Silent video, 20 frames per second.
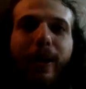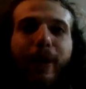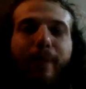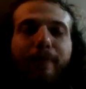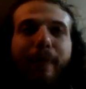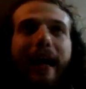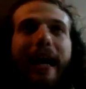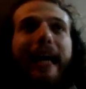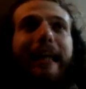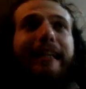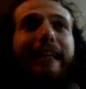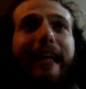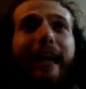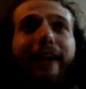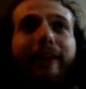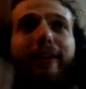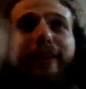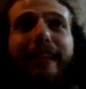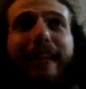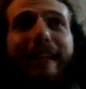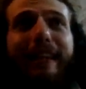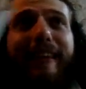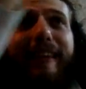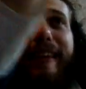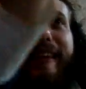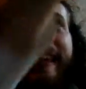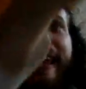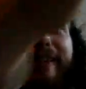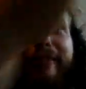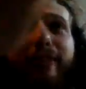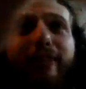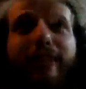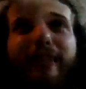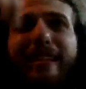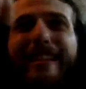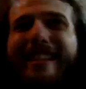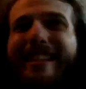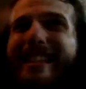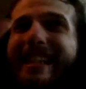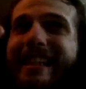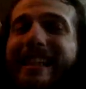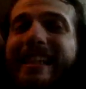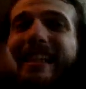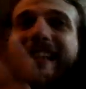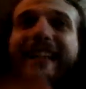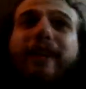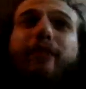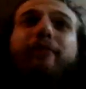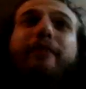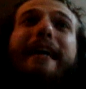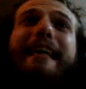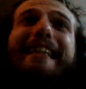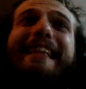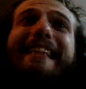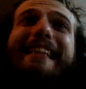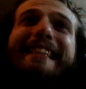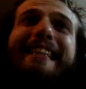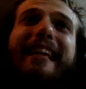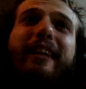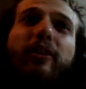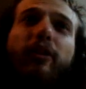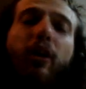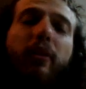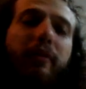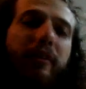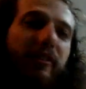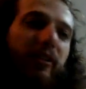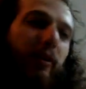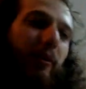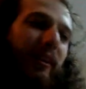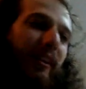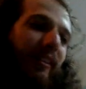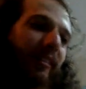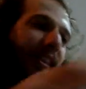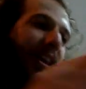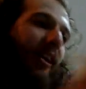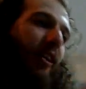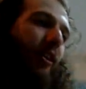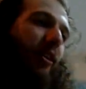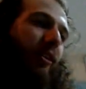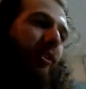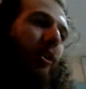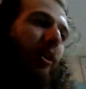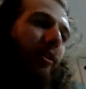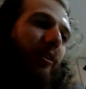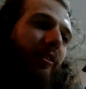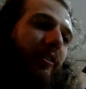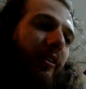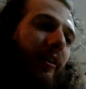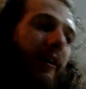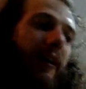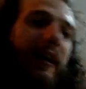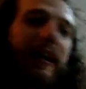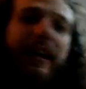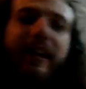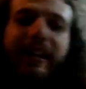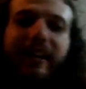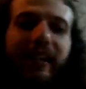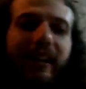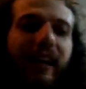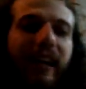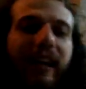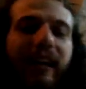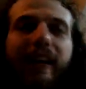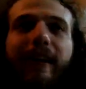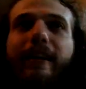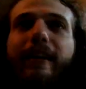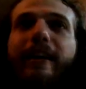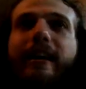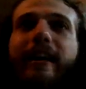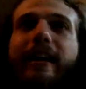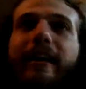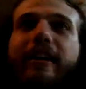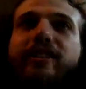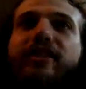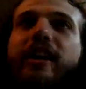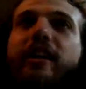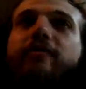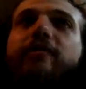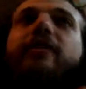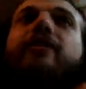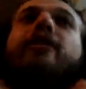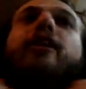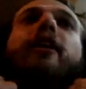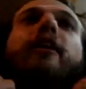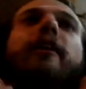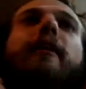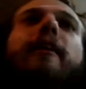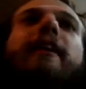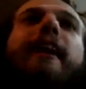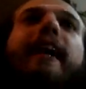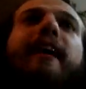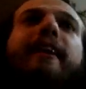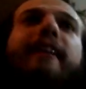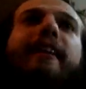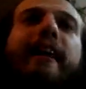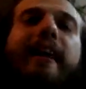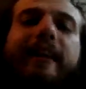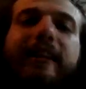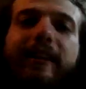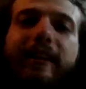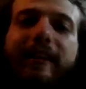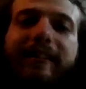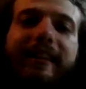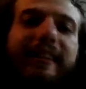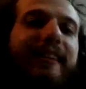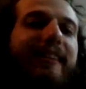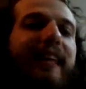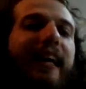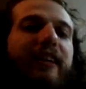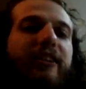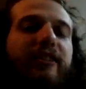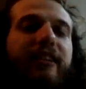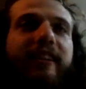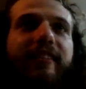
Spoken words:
by 1870 they created celluloid. So what are celluloid collars? They are a genuine collar like that. This is actually